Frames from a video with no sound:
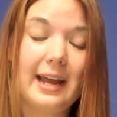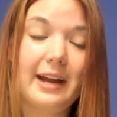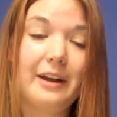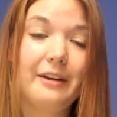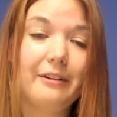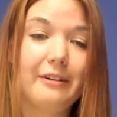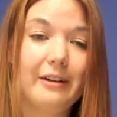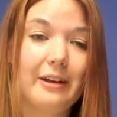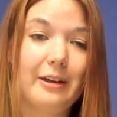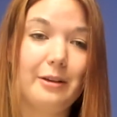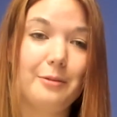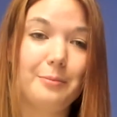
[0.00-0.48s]

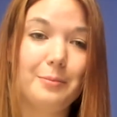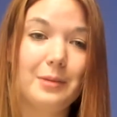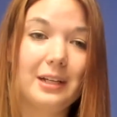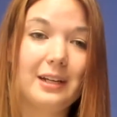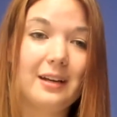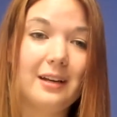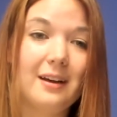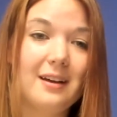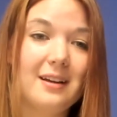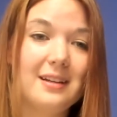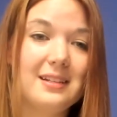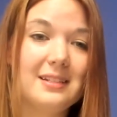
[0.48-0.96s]
area
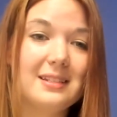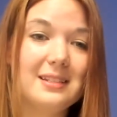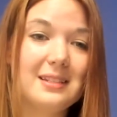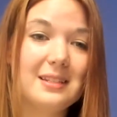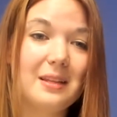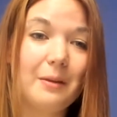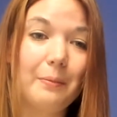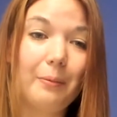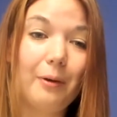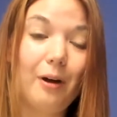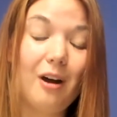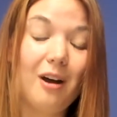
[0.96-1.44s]
because
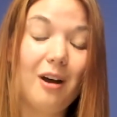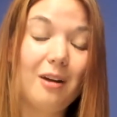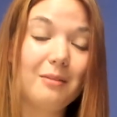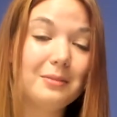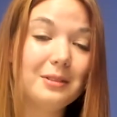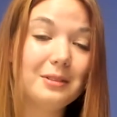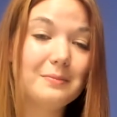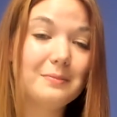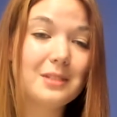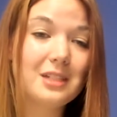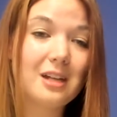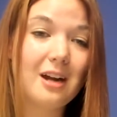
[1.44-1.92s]
the
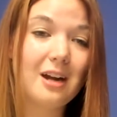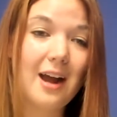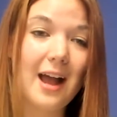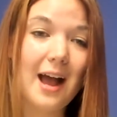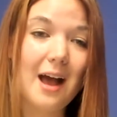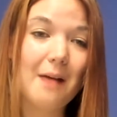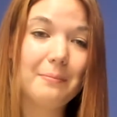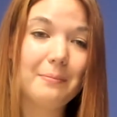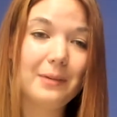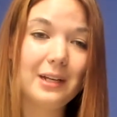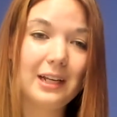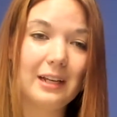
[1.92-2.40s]
problems are
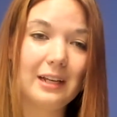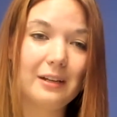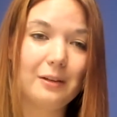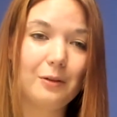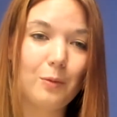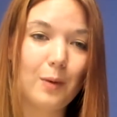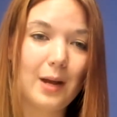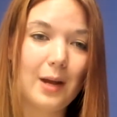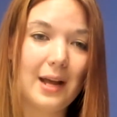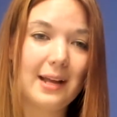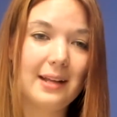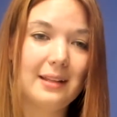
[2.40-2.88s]

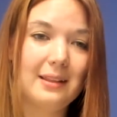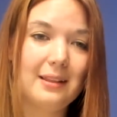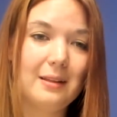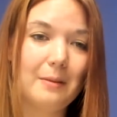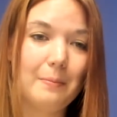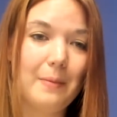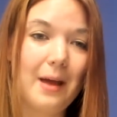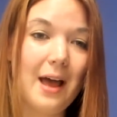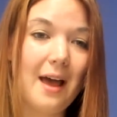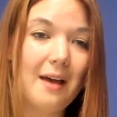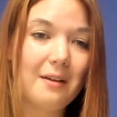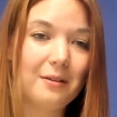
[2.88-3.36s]
happening when the
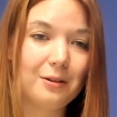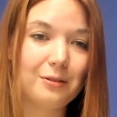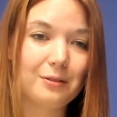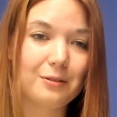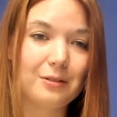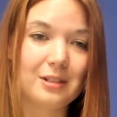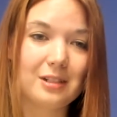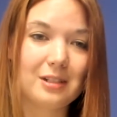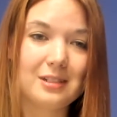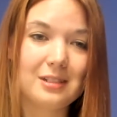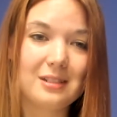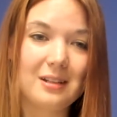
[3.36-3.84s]
pet
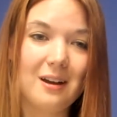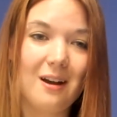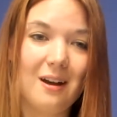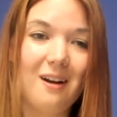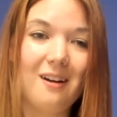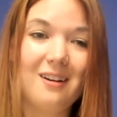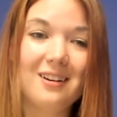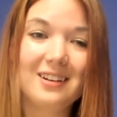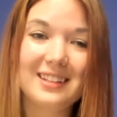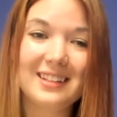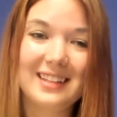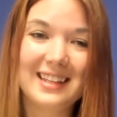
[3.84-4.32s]
owners
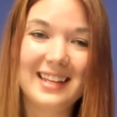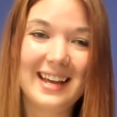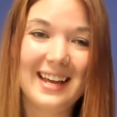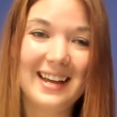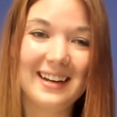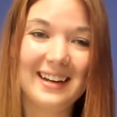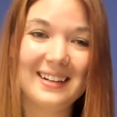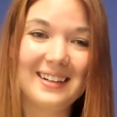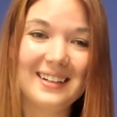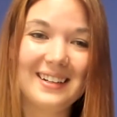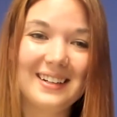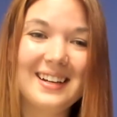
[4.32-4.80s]
aren't
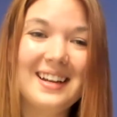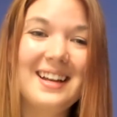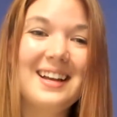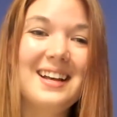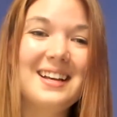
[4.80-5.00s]
there.